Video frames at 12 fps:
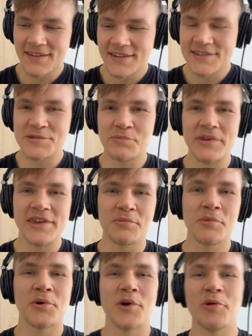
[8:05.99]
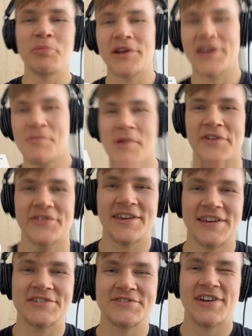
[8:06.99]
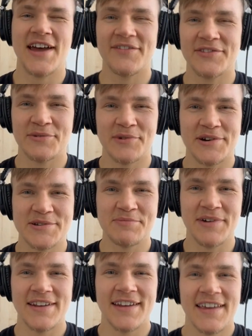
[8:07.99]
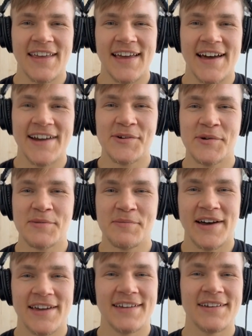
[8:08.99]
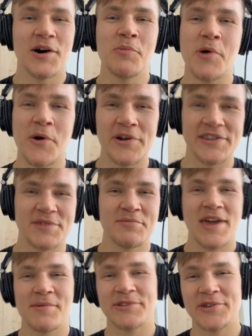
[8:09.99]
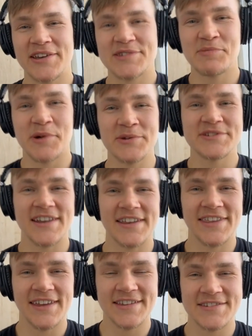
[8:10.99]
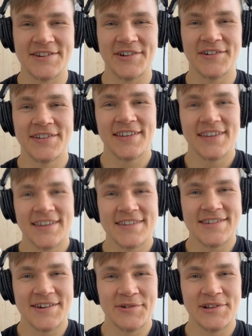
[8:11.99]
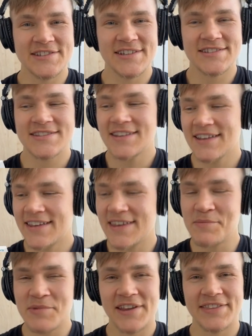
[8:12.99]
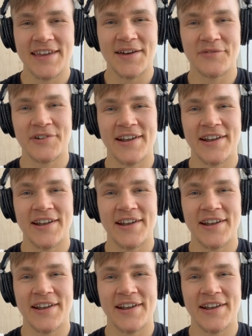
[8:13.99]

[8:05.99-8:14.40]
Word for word: speak more openly about the injury afterwards, but I don't want my opponent to be able to expose anything, so we'll just keep it at that for